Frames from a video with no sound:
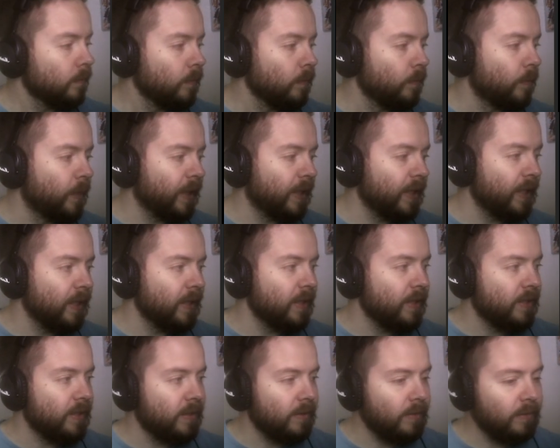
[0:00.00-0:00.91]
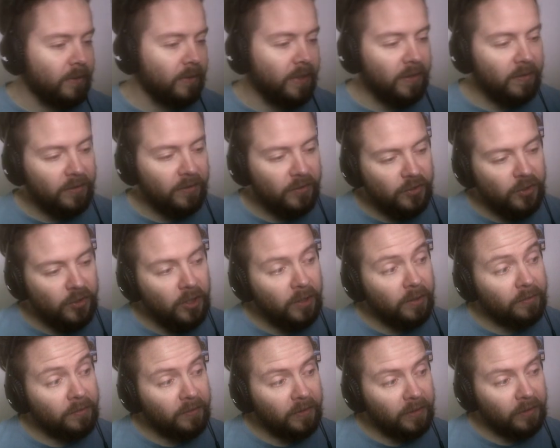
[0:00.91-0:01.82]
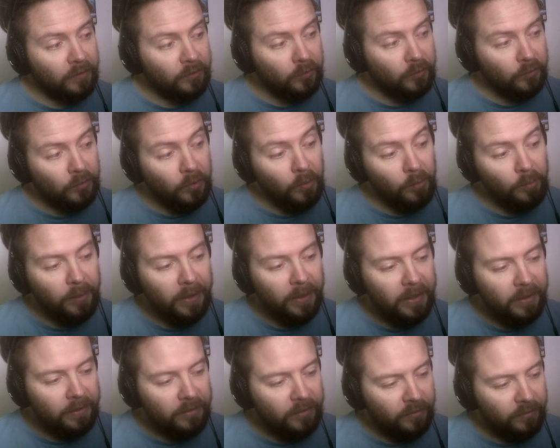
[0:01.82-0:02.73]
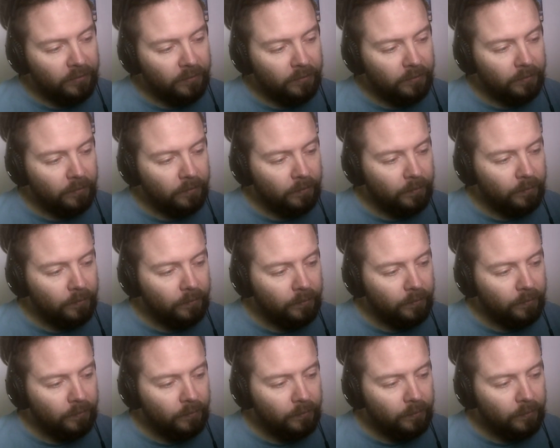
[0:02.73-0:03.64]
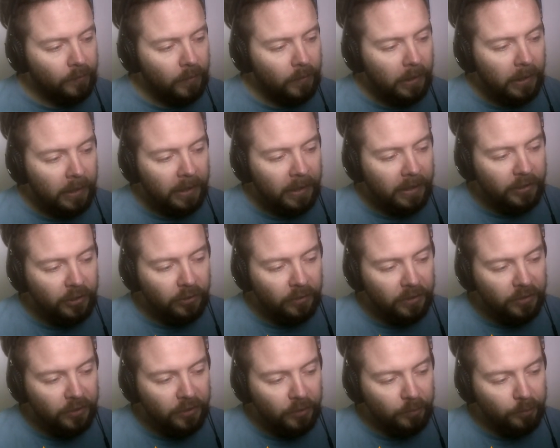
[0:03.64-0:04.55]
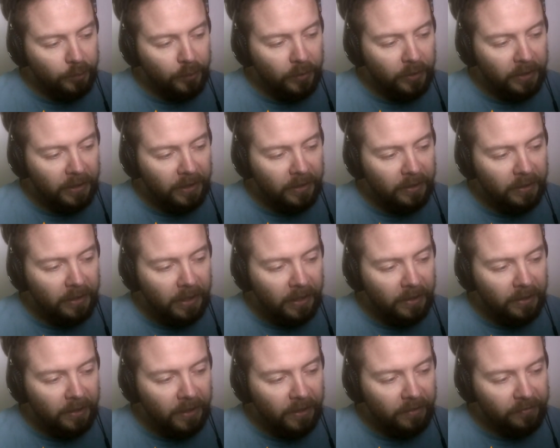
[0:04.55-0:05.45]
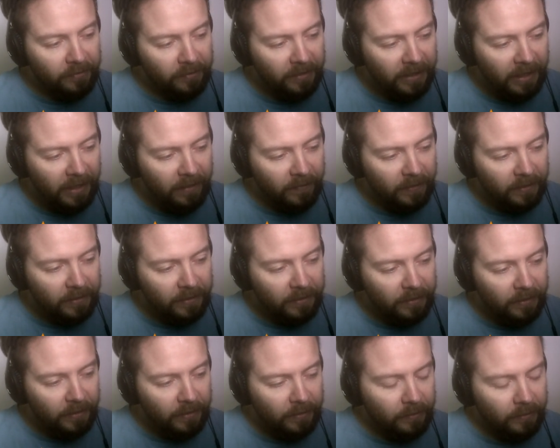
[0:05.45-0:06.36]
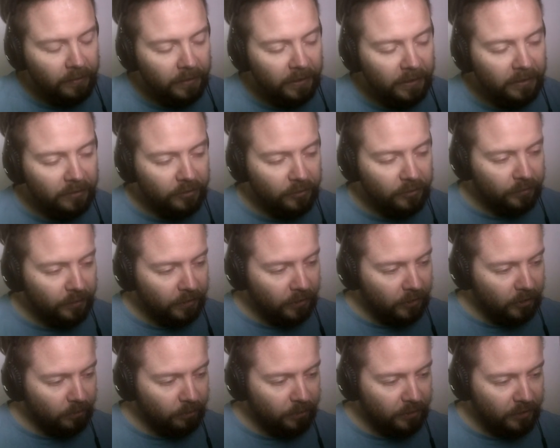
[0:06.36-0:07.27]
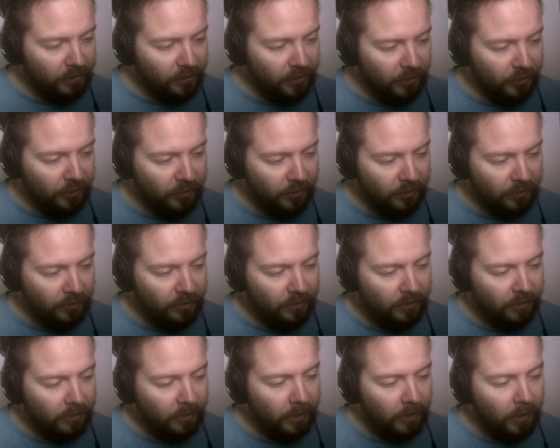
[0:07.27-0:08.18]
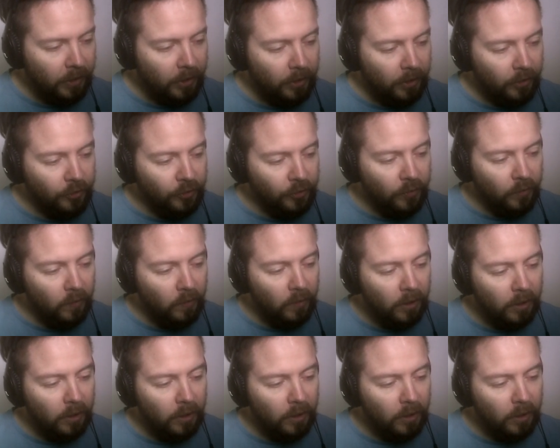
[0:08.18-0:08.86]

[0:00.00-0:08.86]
because there is nothing to compare to. As soon as you put in another character into the composition, you